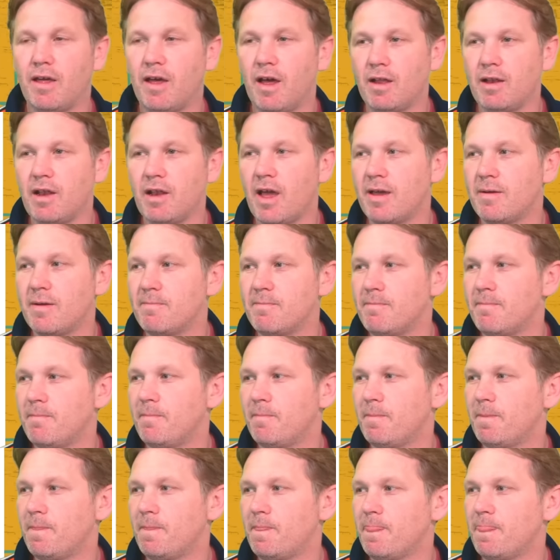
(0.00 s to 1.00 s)
Like,
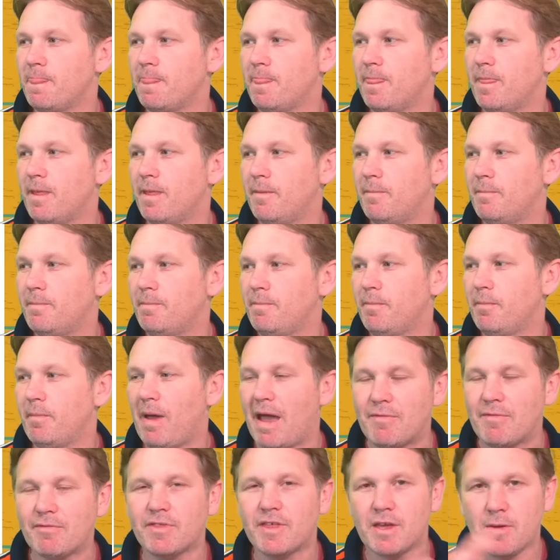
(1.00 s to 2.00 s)

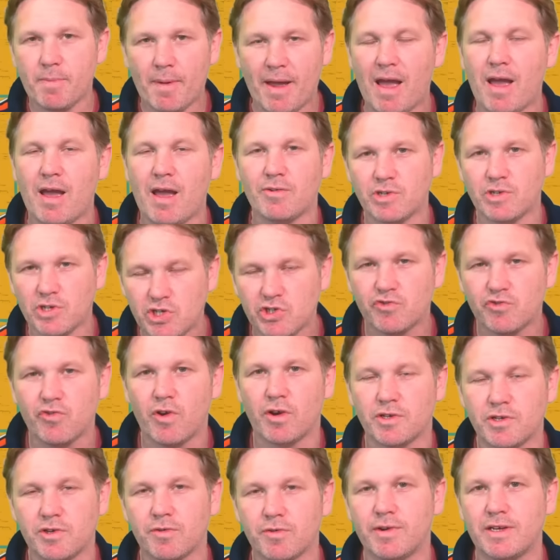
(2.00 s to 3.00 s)
have a think about how you
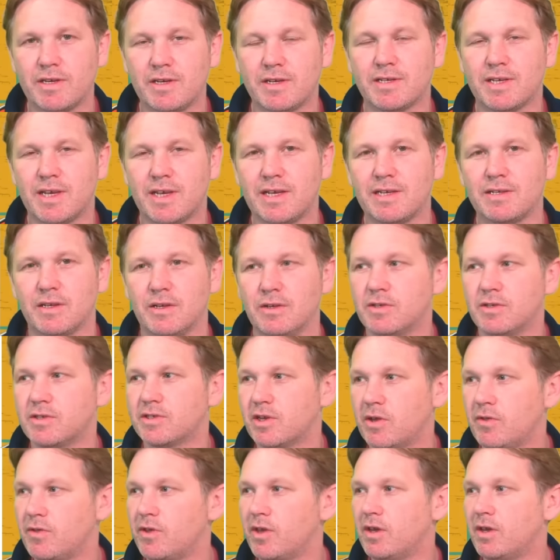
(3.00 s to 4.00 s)
structure in your season
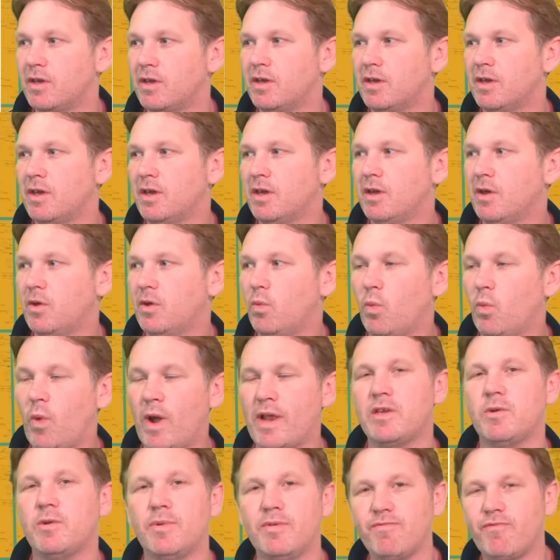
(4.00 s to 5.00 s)
so that
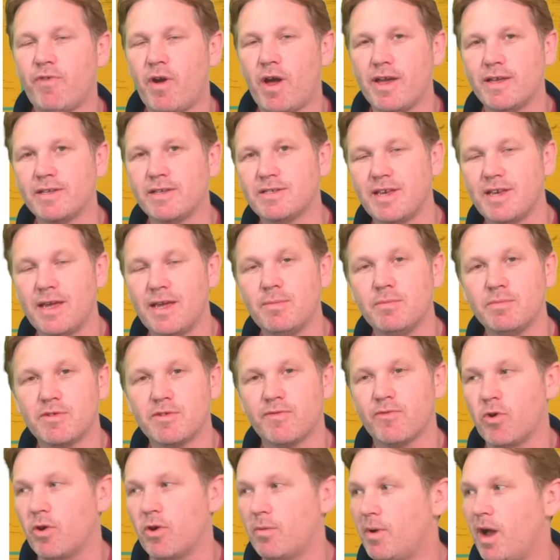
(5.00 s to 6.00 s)
when you invite teams
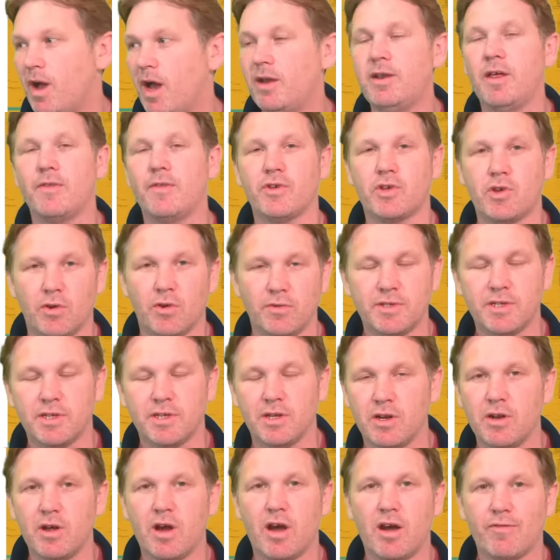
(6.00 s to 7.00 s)
from another
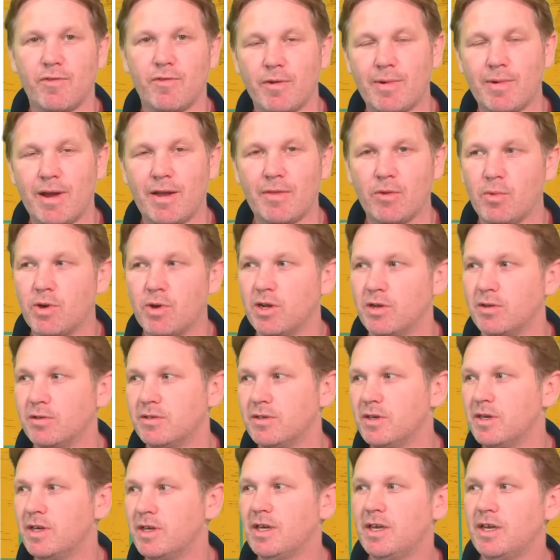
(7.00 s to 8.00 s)
continent halfway around the world,
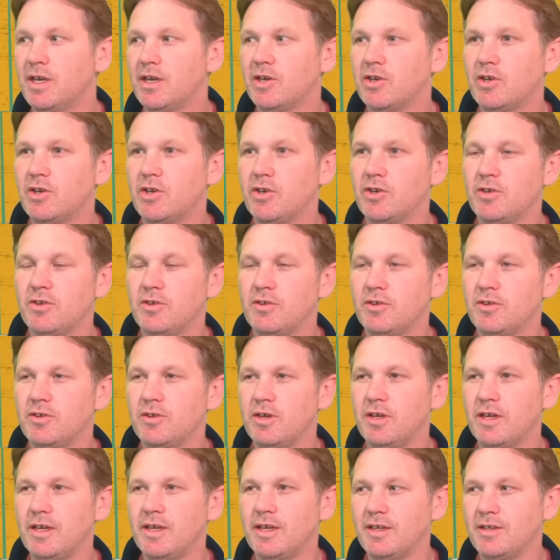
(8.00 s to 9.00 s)

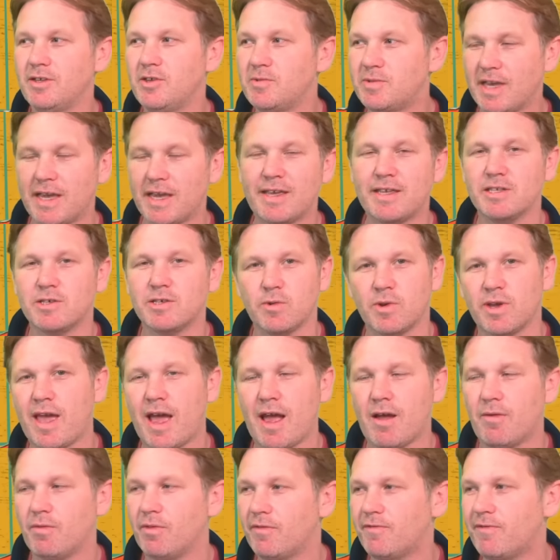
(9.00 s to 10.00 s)
you take into
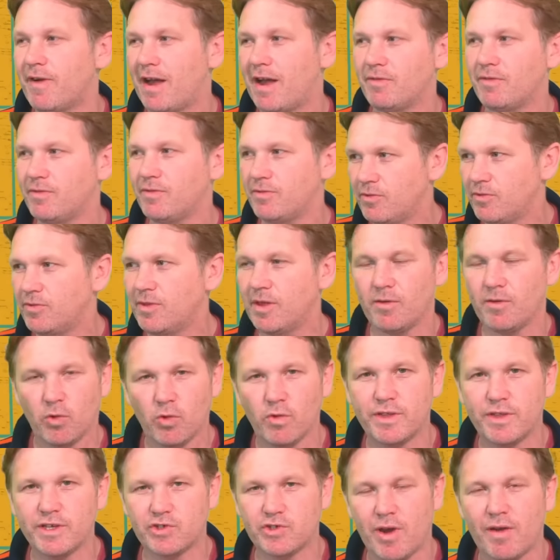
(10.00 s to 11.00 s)
account the fact that all
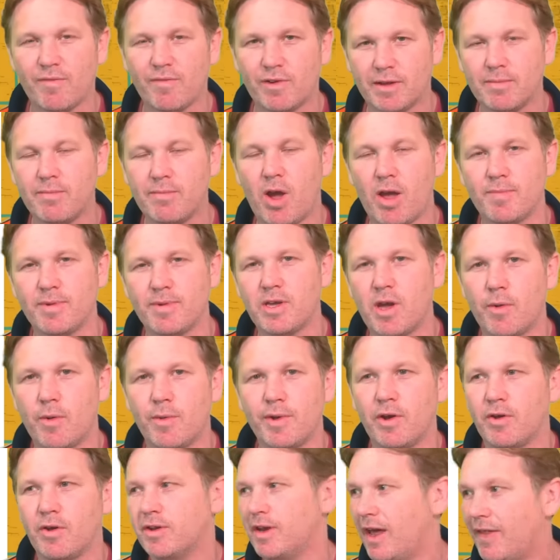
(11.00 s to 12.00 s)
this travelling might be going
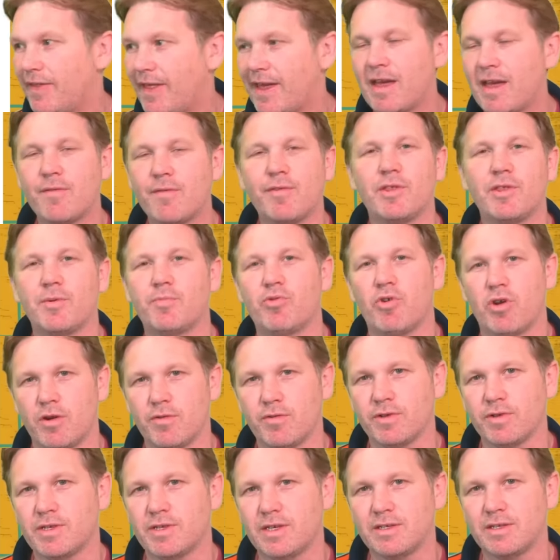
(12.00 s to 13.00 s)
on and they have other
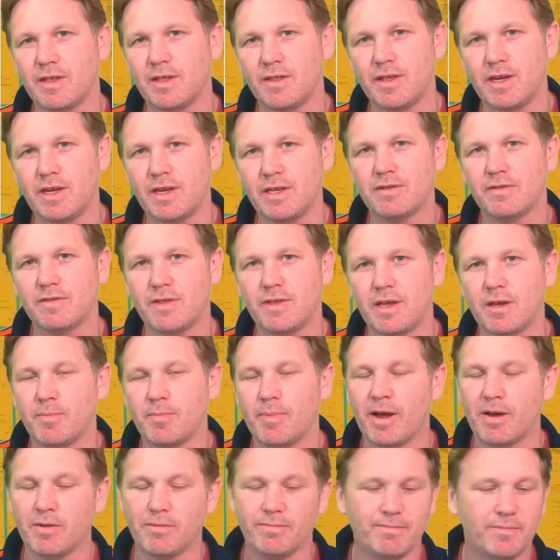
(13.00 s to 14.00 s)
priorities that they need to think
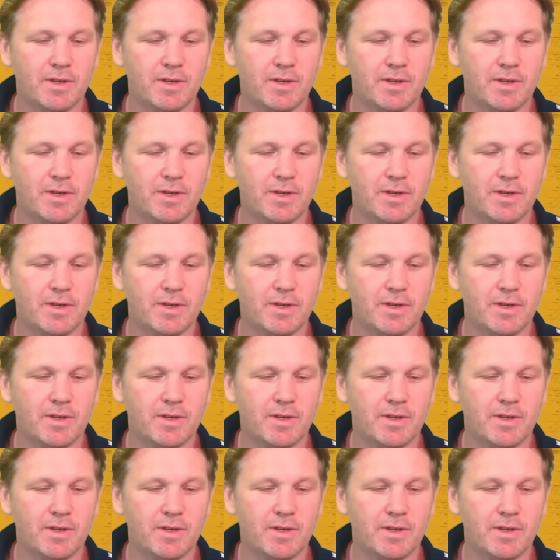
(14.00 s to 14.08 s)
about.